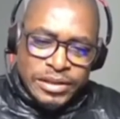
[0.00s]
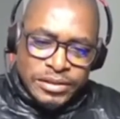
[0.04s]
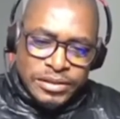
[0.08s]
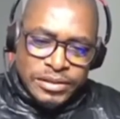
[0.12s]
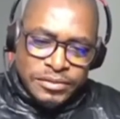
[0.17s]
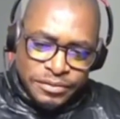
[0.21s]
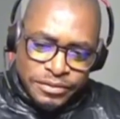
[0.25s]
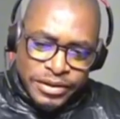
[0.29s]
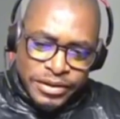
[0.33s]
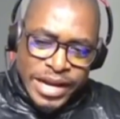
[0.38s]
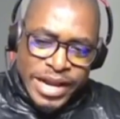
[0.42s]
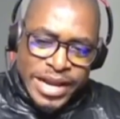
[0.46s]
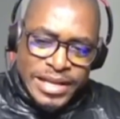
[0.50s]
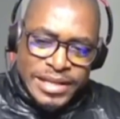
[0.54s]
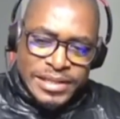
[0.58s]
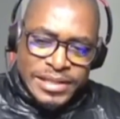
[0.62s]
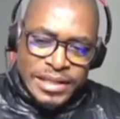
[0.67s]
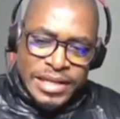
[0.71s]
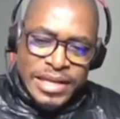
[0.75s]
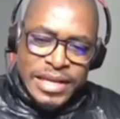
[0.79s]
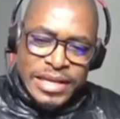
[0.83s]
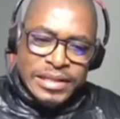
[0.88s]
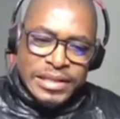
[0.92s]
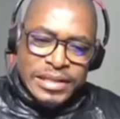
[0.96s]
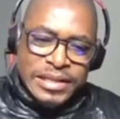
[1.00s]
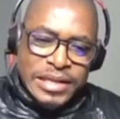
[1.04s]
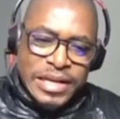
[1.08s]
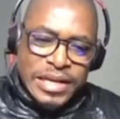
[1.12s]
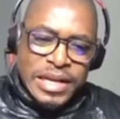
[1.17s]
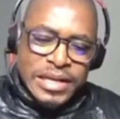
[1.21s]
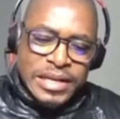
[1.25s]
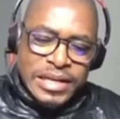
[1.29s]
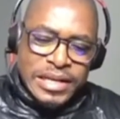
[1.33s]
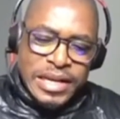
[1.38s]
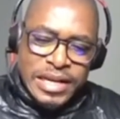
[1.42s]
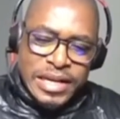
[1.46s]
phrase in
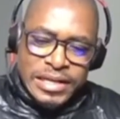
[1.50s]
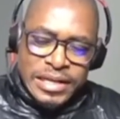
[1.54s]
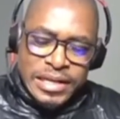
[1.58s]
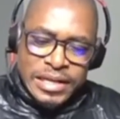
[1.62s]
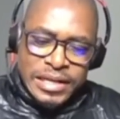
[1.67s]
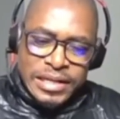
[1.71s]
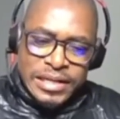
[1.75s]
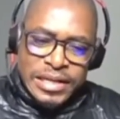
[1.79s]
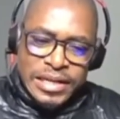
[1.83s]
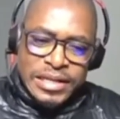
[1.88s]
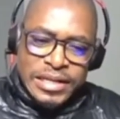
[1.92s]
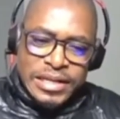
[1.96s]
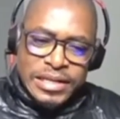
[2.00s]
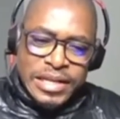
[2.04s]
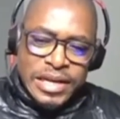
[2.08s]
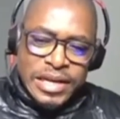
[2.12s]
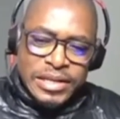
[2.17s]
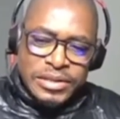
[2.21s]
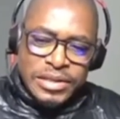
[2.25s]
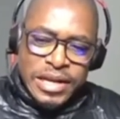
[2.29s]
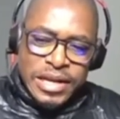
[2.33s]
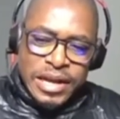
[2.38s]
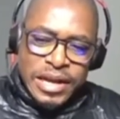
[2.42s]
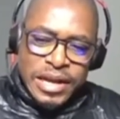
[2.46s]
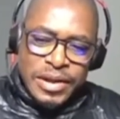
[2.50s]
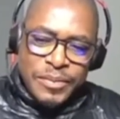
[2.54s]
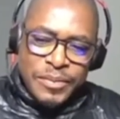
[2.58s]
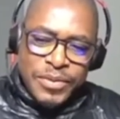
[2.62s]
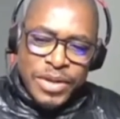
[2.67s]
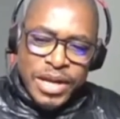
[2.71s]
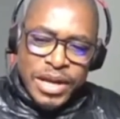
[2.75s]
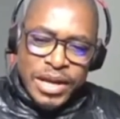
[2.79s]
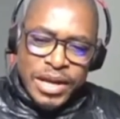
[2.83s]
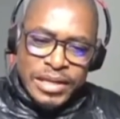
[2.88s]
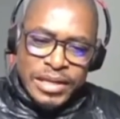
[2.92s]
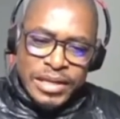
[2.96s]

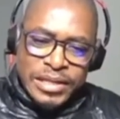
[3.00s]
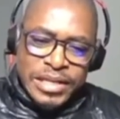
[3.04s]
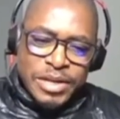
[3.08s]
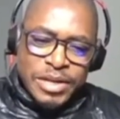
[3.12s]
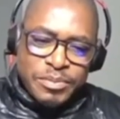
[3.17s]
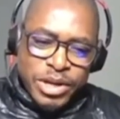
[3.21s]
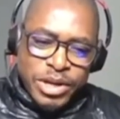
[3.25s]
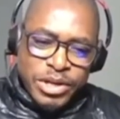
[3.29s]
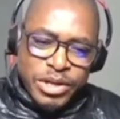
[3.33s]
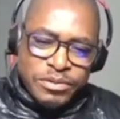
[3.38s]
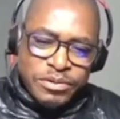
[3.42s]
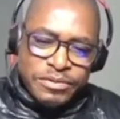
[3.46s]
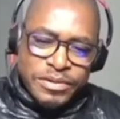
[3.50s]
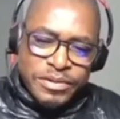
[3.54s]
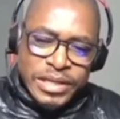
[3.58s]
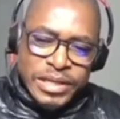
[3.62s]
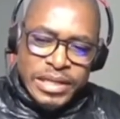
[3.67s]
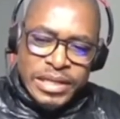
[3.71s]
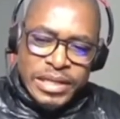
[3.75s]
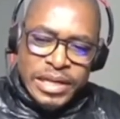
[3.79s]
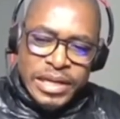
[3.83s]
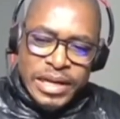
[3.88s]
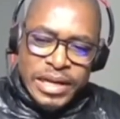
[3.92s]
that part of the